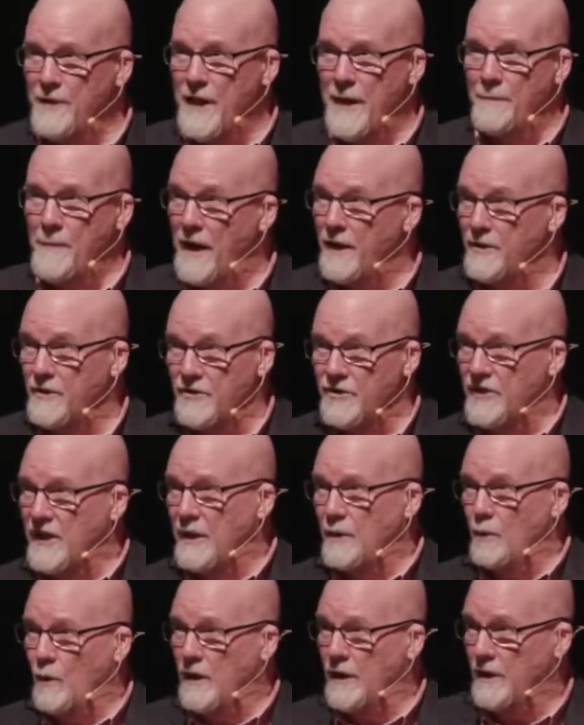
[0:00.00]
them
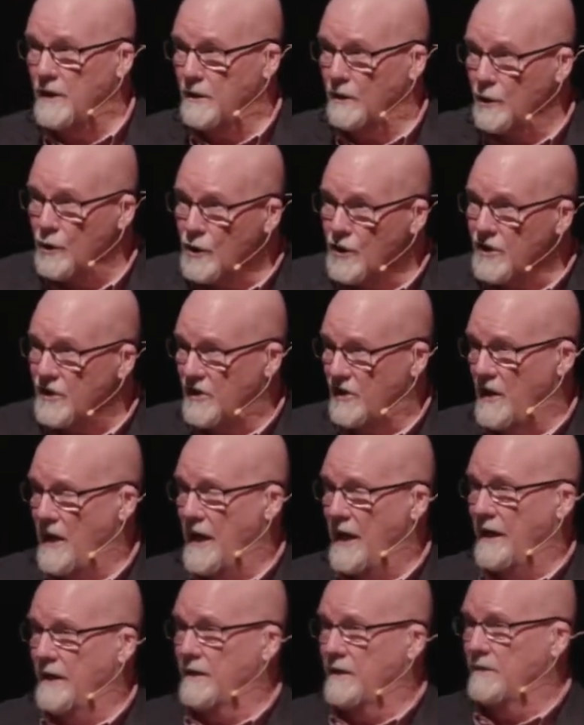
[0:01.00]
understand what it looks
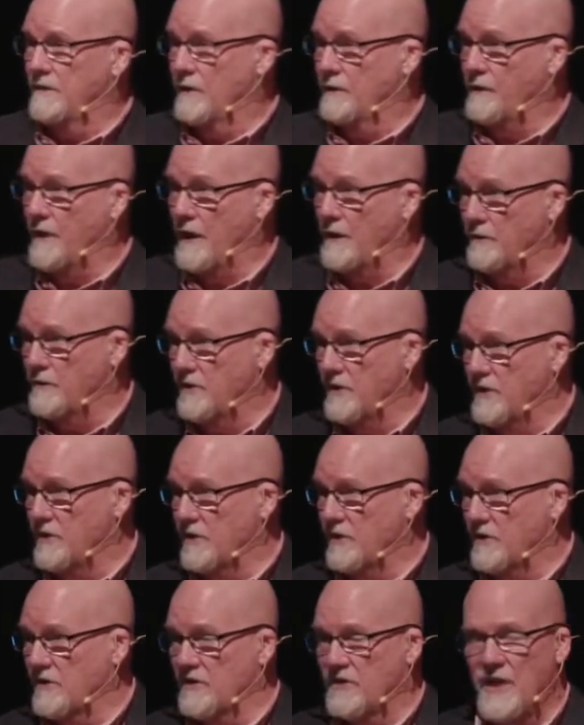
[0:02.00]
like to follow
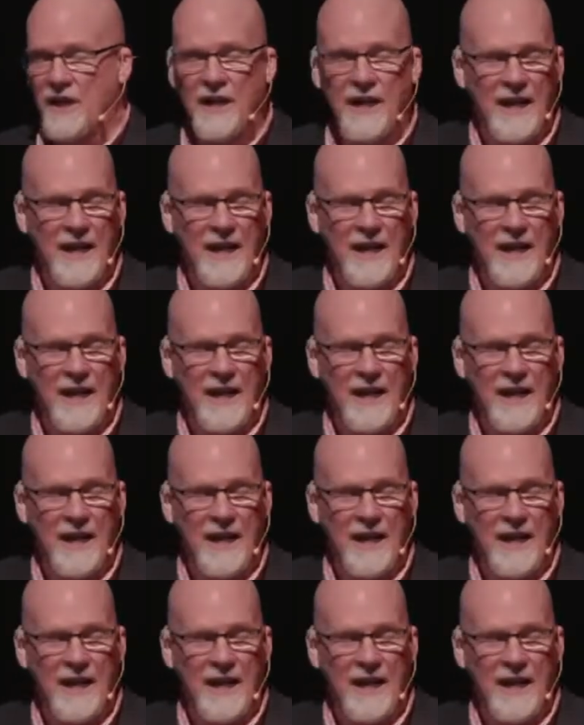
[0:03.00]
Jesus.